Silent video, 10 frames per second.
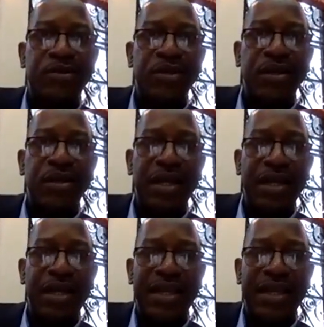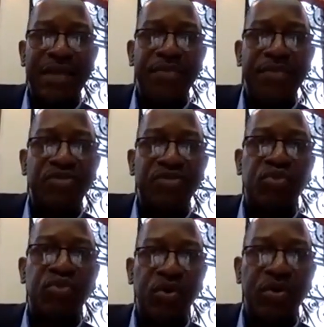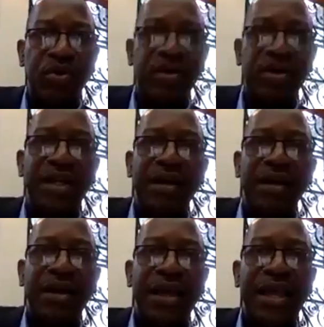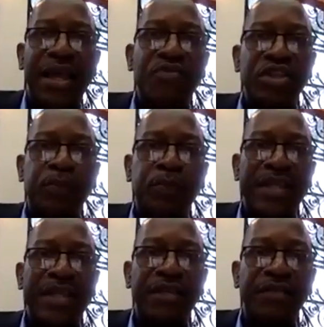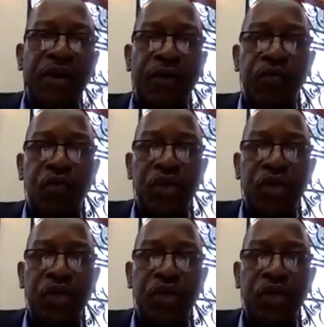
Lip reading: the MBA's role. Irrespective of